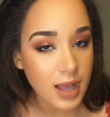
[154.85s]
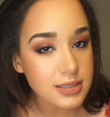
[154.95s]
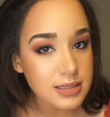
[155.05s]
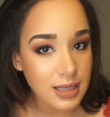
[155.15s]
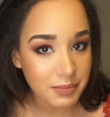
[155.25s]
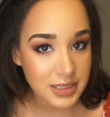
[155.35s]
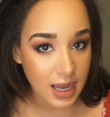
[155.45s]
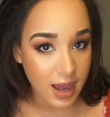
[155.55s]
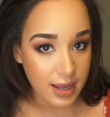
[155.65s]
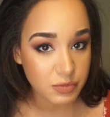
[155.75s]

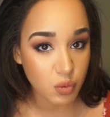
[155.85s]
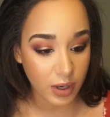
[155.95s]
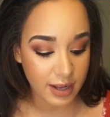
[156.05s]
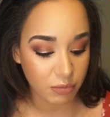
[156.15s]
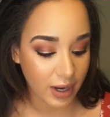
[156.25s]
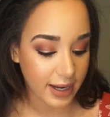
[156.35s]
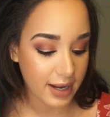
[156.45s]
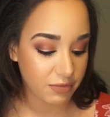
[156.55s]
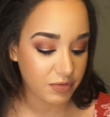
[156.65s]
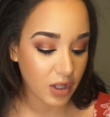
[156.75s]
sometimes when I
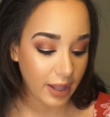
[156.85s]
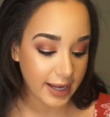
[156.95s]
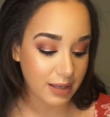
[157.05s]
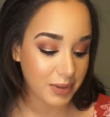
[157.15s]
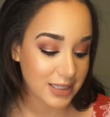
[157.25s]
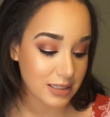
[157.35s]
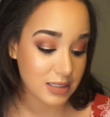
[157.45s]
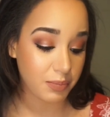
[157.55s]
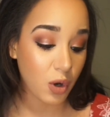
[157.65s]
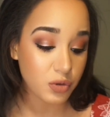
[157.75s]
kind of feel like it, because
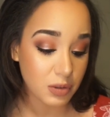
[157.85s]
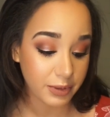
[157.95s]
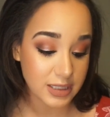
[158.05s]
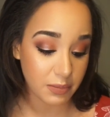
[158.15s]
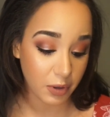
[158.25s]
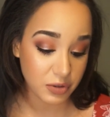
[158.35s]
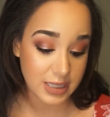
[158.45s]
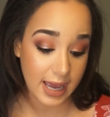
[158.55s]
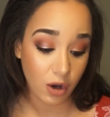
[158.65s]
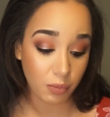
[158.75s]
it's supposedly supposed
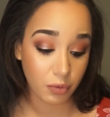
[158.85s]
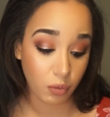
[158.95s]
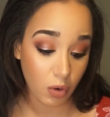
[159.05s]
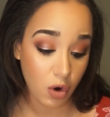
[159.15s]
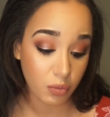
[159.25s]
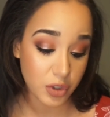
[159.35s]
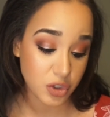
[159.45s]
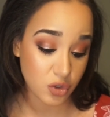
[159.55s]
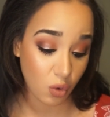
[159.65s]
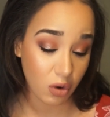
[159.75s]
to help
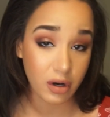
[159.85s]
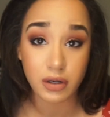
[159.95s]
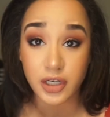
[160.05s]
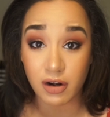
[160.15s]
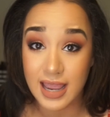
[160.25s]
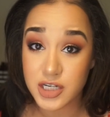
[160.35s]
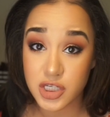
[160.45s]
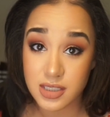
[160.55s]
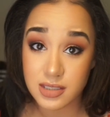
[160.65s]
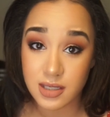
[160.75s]
restore your
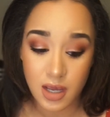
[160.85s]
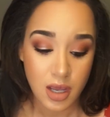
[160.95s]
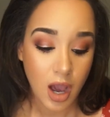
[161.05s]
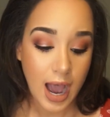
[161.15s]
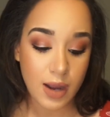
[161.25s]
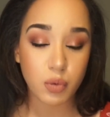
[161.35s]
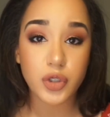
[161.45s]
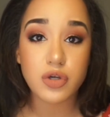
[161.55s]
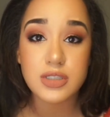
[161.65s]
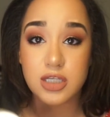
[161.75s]
edges, I
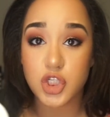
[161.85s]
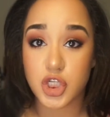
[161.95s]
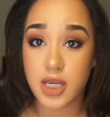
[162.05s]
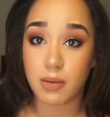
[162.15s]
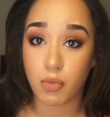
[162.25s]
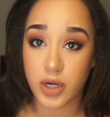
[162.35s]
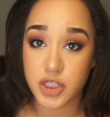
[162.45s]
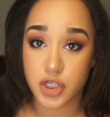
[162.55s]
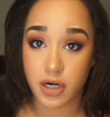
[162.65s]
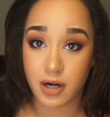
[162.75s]
will use the Shea
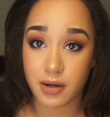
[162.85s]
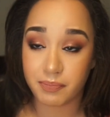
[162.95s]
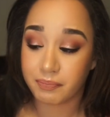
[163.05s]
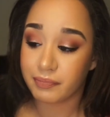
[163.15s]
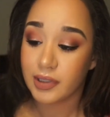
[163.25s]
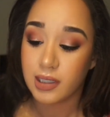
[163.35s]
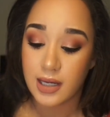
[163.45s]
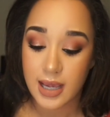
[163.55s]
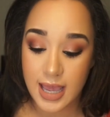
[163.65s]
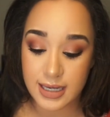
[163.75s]
Moisture,
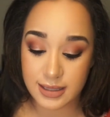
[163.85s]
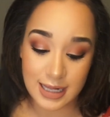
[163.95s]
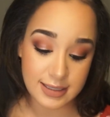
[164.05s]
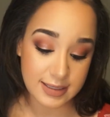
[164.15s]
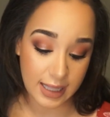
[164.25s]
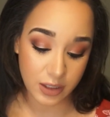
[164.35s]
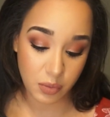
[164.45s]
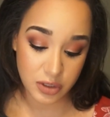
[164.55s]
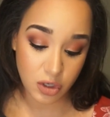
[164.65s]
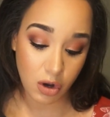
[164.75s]
and that's exactly
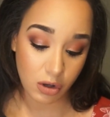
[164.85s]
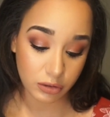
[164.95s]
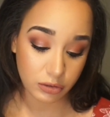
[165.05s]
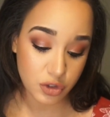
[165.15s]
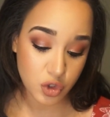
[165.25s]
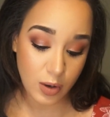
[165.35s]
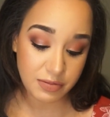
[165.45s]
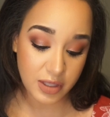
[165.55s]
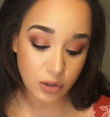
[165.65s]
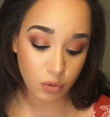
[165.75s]
what it's called:
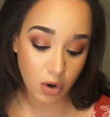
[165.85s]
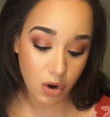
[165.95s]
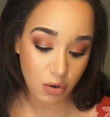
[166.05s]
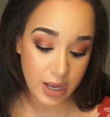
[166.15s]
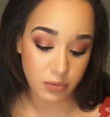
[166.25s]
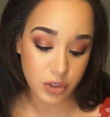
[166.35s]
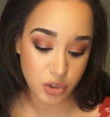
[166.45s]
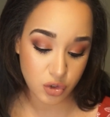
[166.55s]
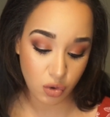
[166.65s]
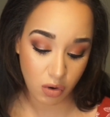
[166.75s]
Strengthen, Grow, and
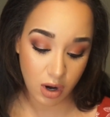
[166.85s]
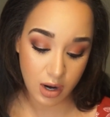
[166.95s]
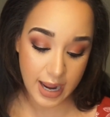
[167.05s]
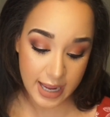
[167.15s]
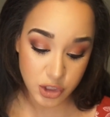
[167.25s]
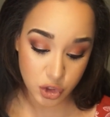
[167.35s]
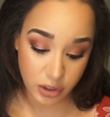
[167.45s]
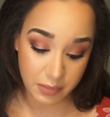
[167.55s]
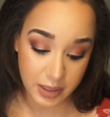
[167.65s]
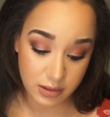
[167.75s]
Restore Edge
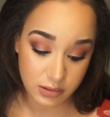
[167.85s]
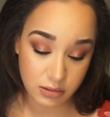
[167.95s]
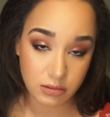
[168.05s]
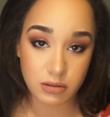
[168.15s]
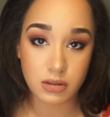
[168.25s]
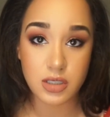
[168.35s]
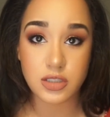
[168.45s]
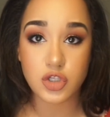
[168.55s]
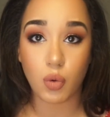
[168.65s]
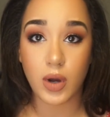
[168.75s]
Treatment.
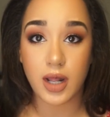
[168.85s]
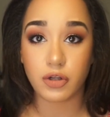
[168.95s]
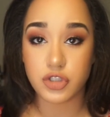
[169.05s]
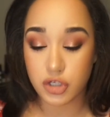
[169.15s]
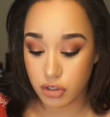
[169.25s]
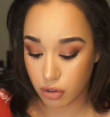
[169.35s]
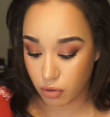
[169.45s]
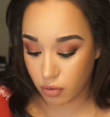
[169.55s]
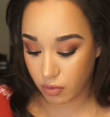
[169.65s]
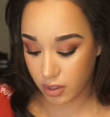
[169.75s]
And so what I'll
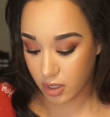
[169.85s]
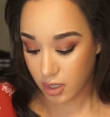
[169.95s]
do